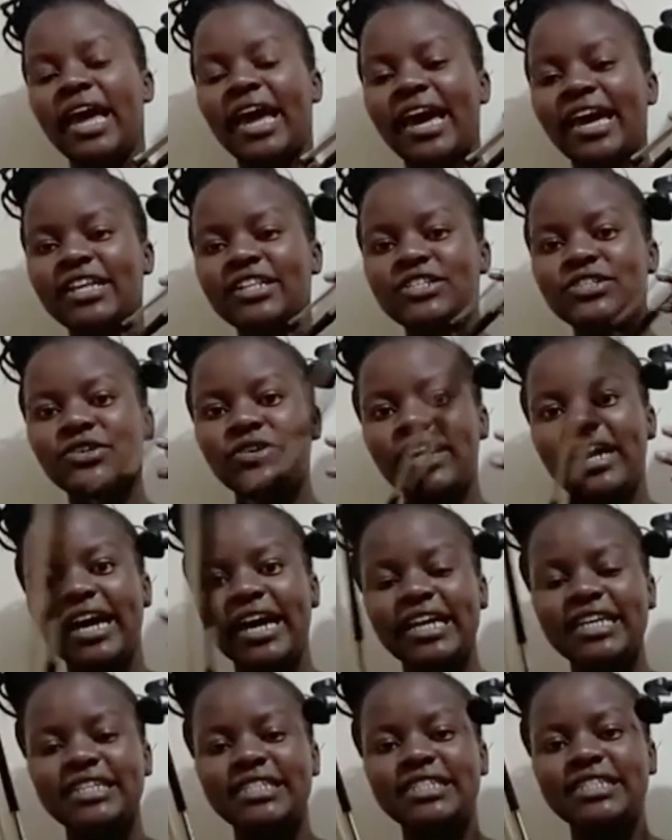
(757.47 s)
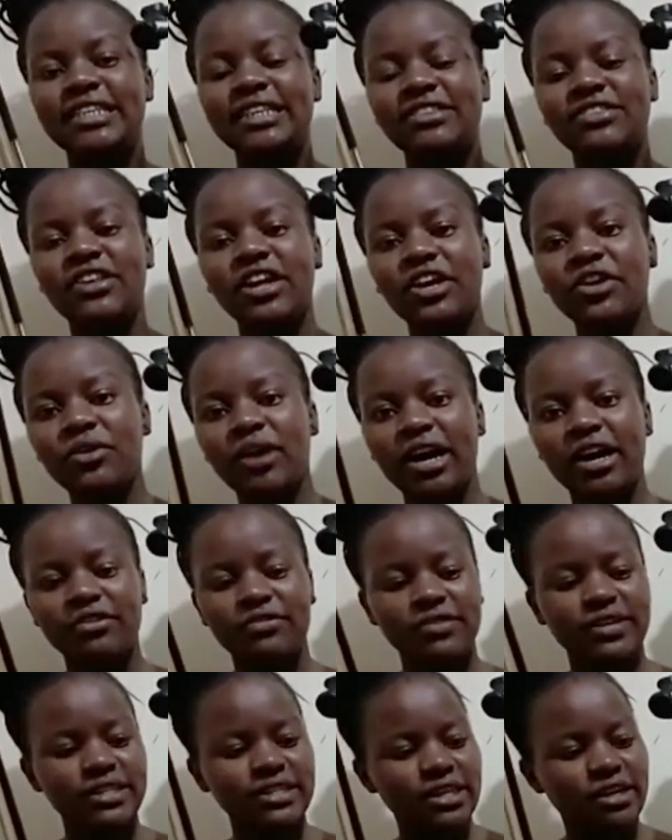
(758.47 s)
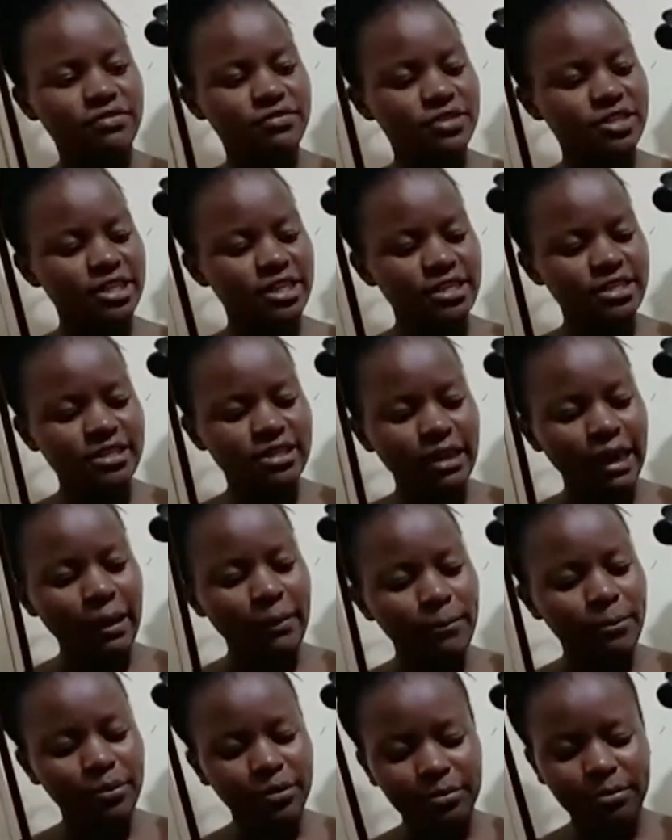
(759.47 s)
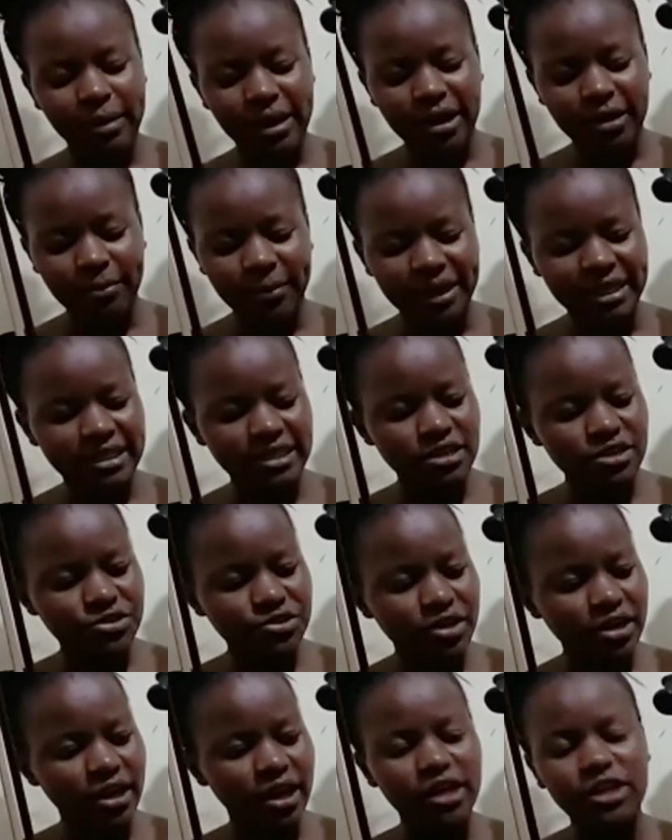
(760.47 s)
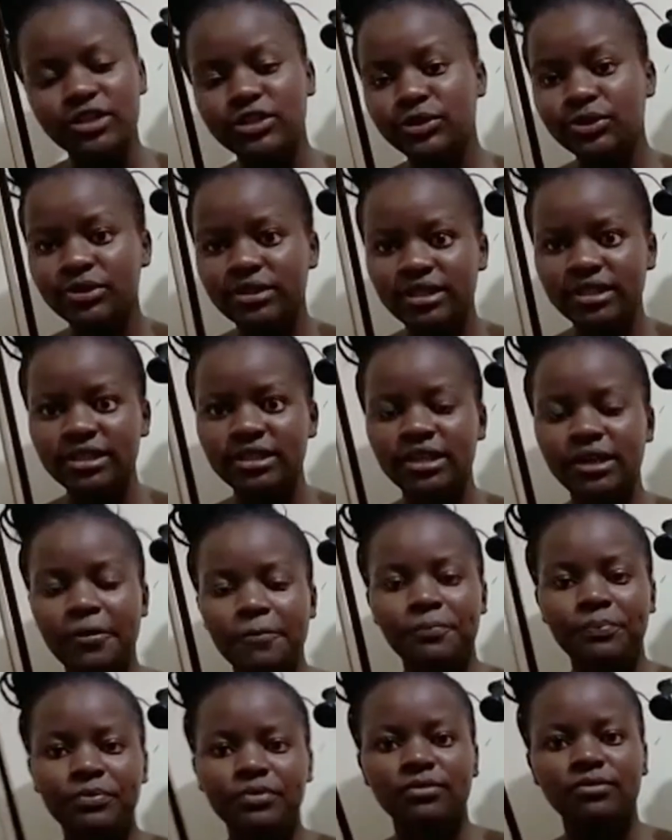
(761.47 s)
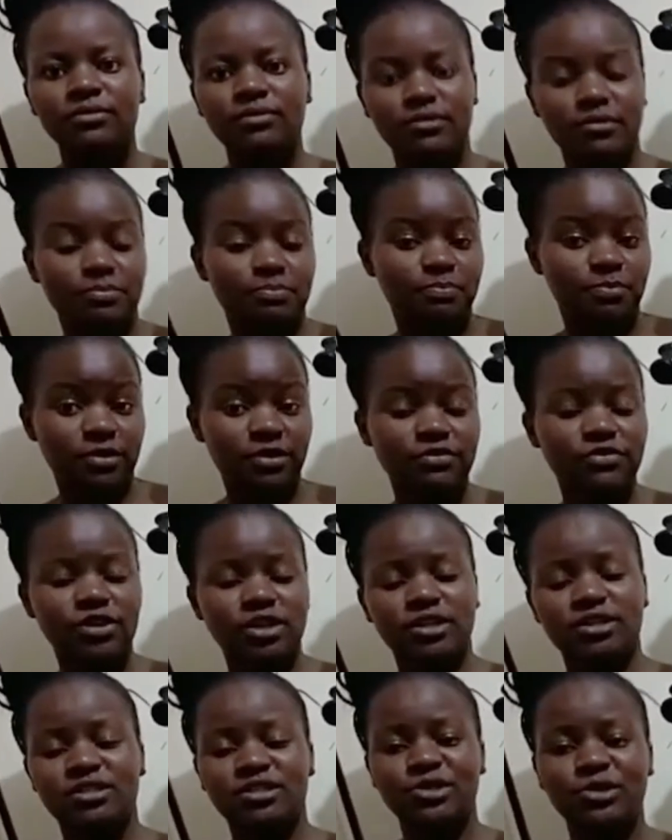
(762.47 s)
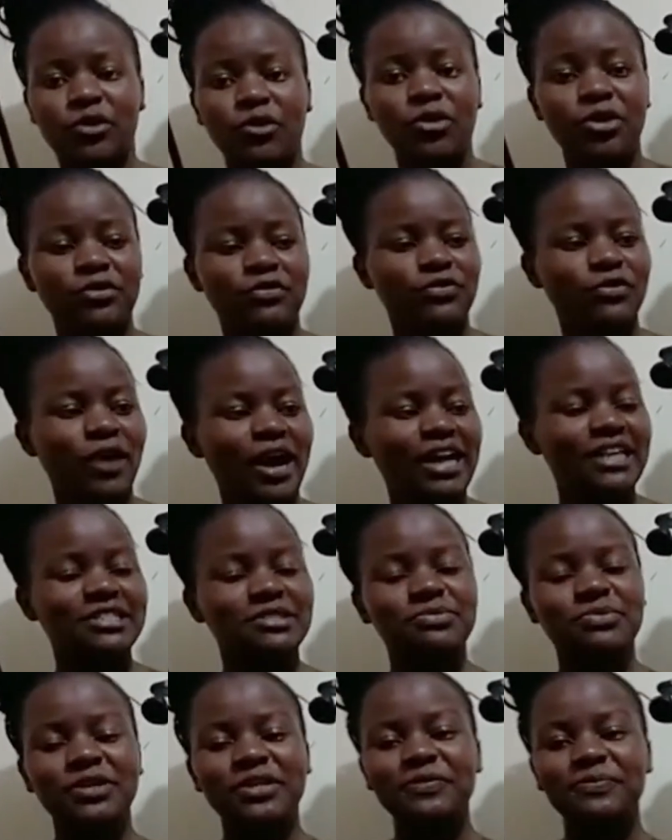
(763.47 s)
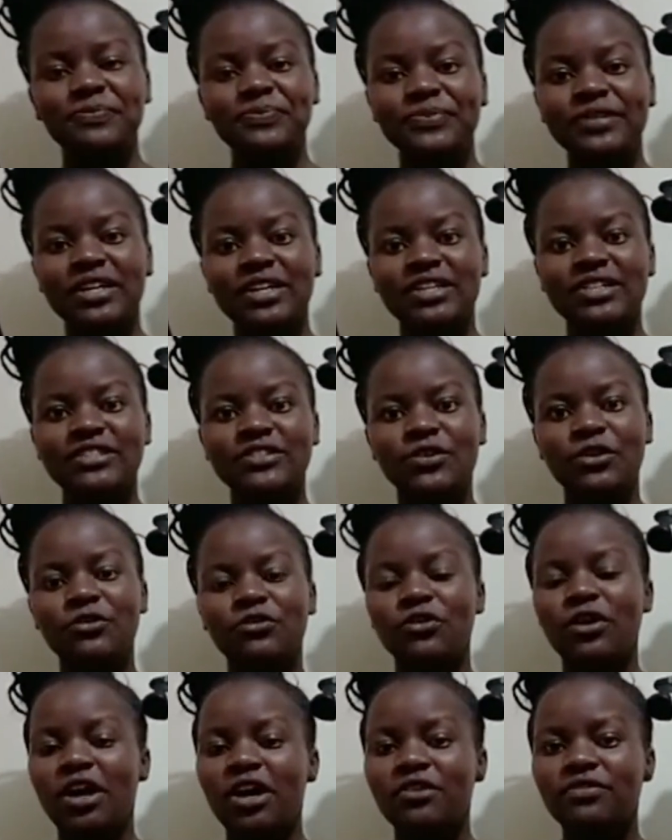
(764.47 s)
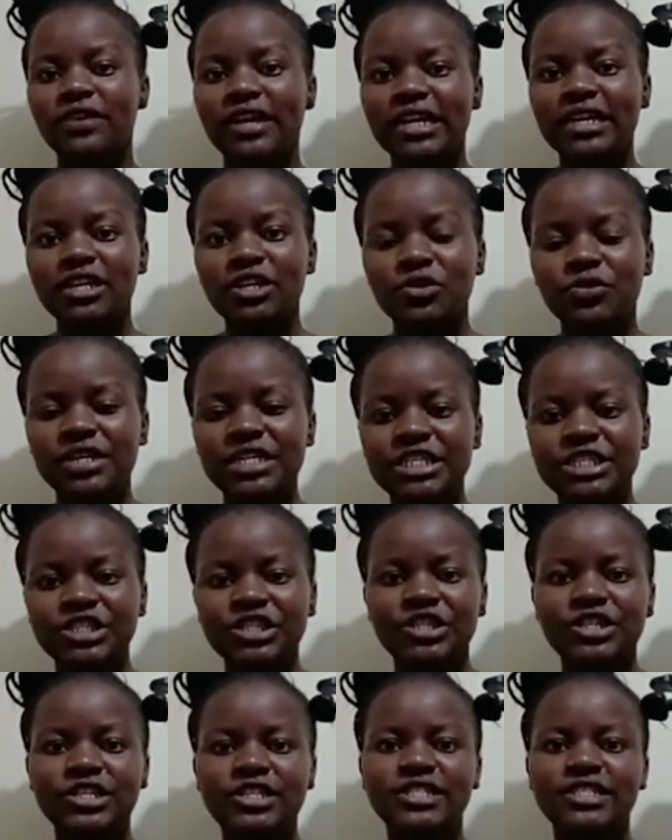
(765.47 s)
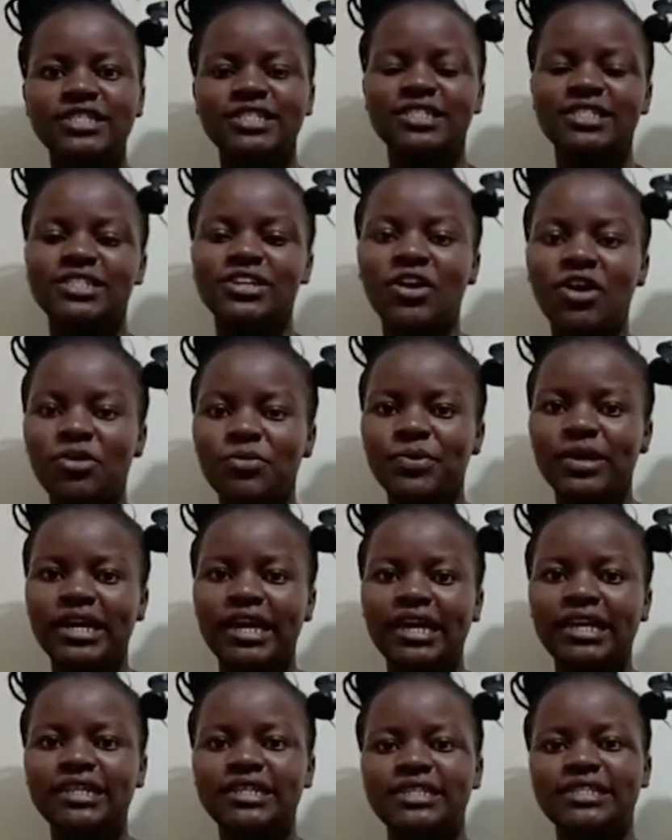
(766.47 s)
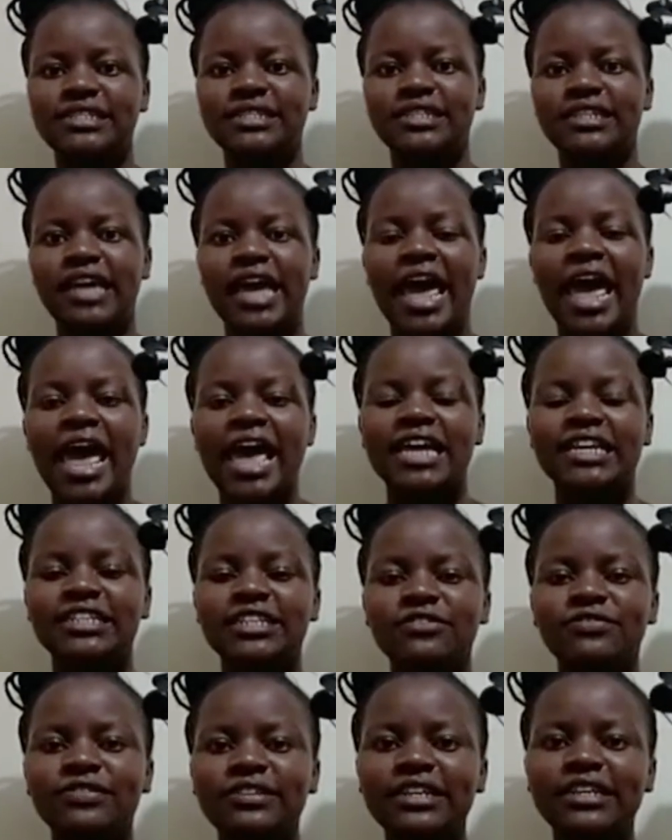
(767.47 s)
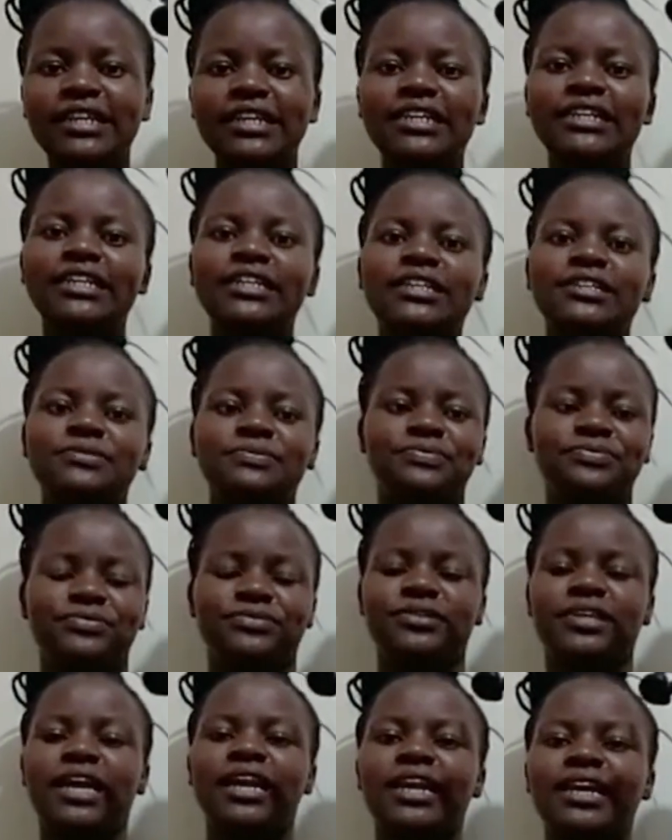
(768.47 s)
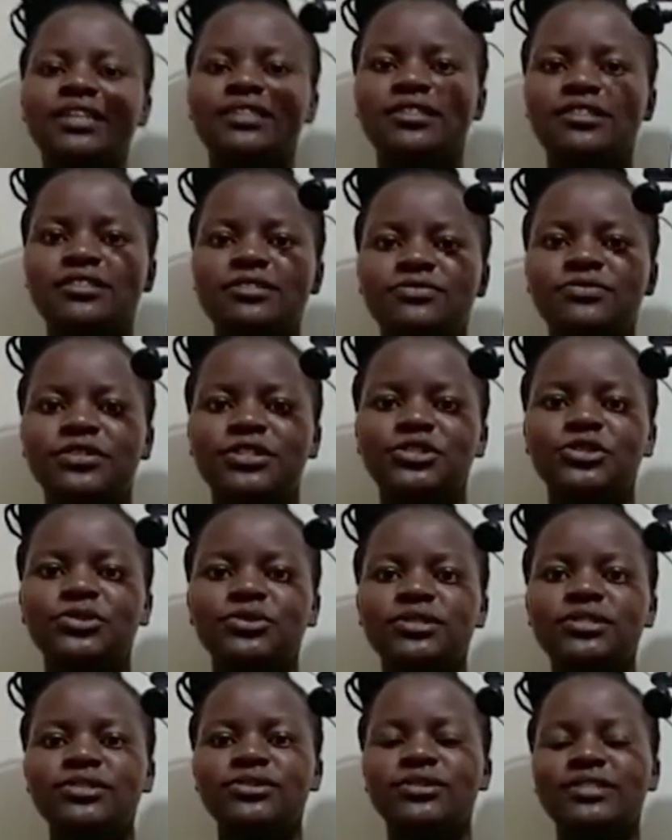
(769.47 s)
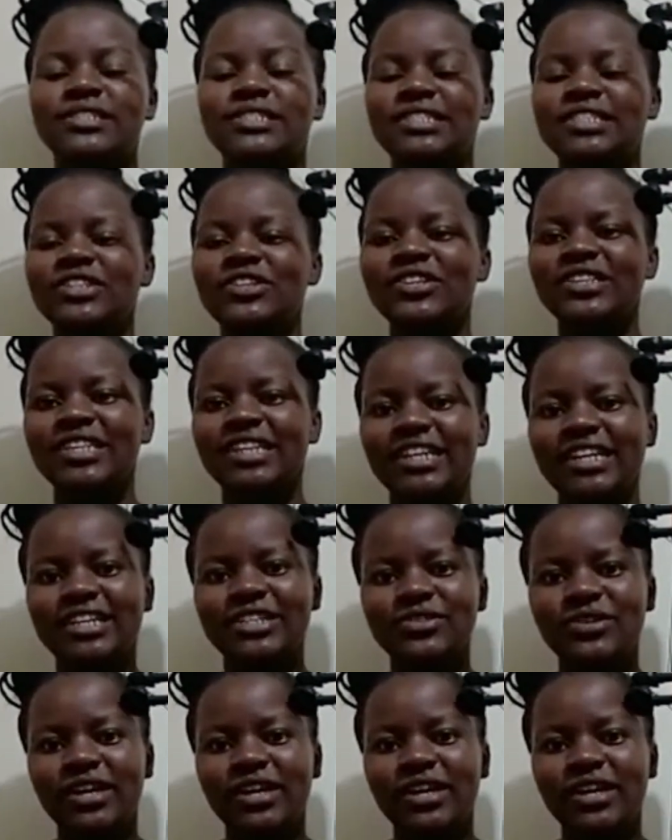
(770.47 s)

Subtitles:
And so guys, there you have it. I've just put back my D string and tuned it. Perfect score if you ask me. So if you have any questions, comments, definitely like this video. So see you on the next